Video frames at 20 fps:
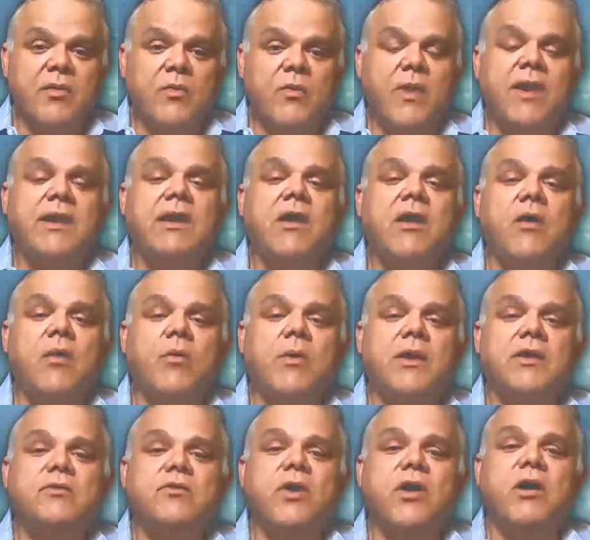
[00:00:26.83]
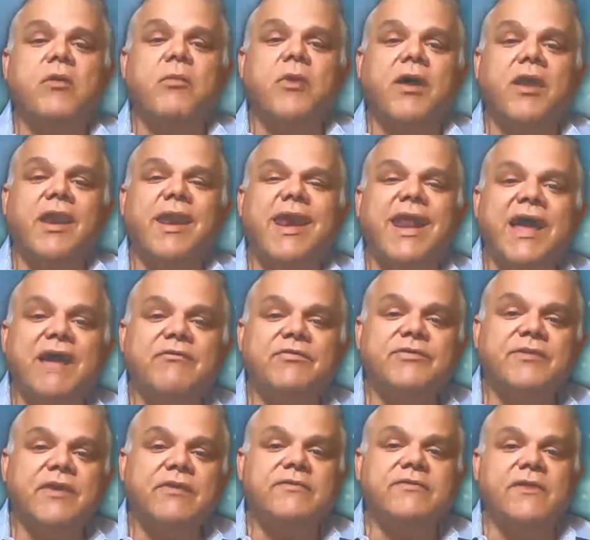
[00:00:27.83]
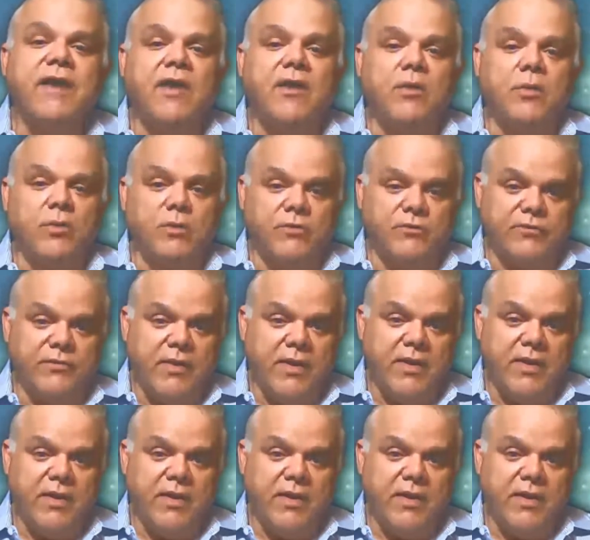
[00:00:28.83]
Right now I want to talk about life's cycles.